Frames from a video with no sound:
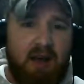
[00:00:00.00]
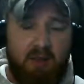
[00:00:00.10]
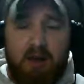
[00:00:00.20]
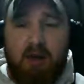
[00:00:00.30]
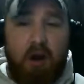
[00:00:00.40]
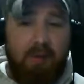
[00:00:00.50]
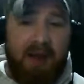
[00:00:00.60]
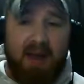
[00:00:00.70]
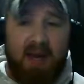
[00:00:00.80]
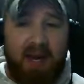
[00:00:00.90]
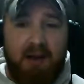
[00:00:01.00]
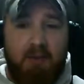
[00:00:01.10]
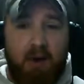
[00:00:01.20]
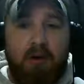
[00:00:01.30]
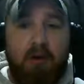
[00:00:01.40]
I'm going to call back again
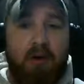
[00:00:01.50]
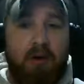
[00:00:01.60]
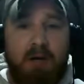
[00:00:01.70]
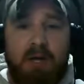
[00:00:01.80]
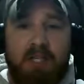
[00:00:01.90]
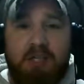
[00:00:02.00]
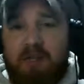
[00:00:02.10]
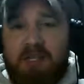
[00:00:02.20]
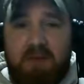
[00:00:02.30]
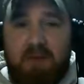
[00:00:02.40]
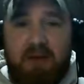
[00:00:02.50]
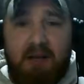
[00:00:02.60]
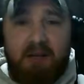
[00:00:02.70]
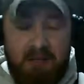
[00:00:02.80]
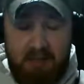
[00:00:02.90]
tomorrow, especially
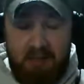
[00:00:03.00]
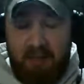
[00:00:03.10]
because